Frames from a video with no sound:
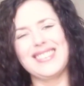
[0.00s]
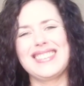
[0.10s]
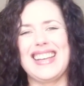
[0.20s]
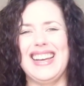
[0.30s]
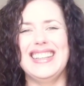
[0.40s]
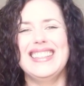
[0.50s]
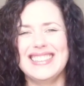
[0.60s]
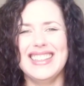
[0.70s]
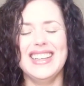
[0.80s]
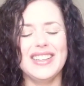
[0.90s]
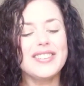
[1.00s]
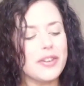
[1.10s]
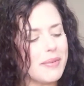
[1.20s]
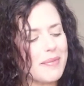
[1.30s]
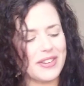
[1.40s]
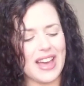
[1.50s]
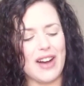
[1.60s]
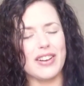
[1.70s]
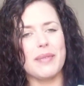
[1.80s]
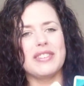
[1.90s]
Okay. So remember, the
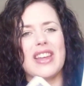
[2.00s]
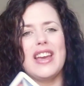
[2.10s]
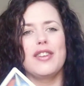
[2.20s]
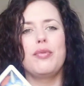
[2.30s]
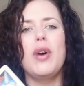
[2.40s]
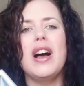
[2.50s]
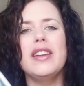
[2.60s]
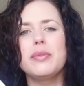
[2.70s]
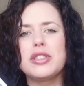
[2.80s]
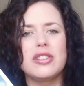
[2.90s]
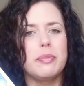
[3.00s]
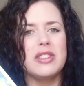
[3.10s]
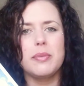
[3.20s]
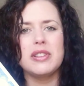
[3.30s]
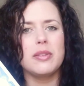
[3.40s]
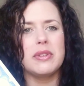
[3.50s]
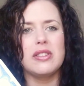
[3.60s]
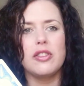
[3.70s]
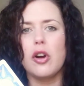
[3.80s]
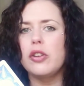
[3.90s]
outcome is the Eight of Wands, which is busy, busy,
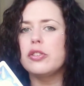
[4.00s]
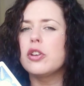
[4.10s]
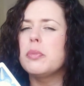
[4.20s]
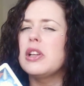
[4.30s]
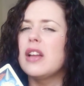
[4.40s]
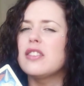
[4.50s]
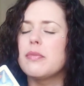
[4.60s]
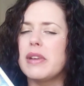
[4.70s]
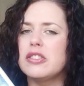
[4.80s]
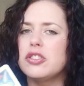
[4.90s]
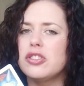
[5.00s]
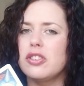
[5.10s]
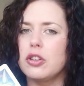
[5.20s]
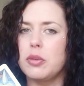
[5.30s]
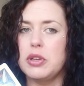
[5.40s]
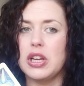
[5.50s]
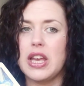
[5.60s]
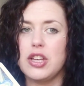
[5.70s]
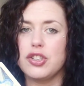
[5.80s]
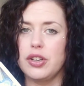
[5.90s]
busy. There also could be lots of messages and
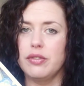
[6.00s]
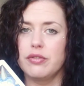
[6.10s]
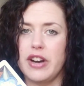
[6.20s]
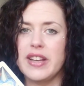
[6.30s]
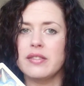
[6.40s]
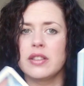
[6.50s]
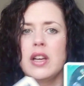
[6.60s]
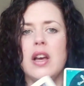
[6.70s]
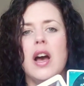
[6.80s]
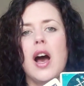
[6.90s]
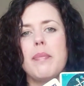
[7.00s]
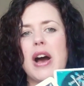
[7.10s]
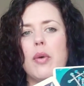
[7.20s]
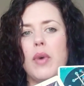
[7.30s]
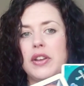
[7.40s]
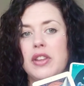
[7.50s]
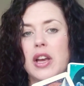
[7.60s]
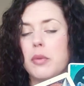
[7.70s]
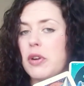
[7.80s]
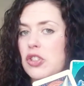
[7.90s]
communication, right? About one thing
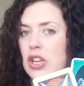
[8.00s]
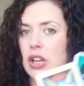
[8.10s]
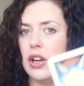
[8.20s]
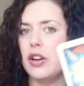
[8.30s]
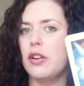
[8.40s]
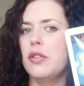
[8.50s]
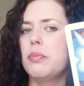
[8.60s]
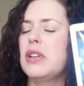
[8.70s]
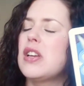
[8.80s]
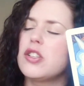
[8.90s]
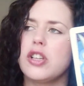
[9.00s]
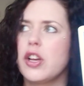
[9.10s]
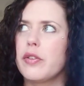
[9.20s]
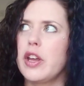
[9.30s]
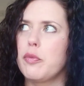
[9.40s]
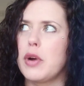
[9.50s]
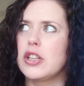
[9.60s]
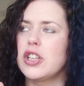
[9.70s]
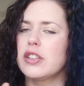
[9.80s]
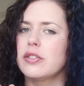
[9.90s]
in particular, potentially a creative
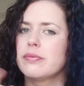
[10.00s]
project.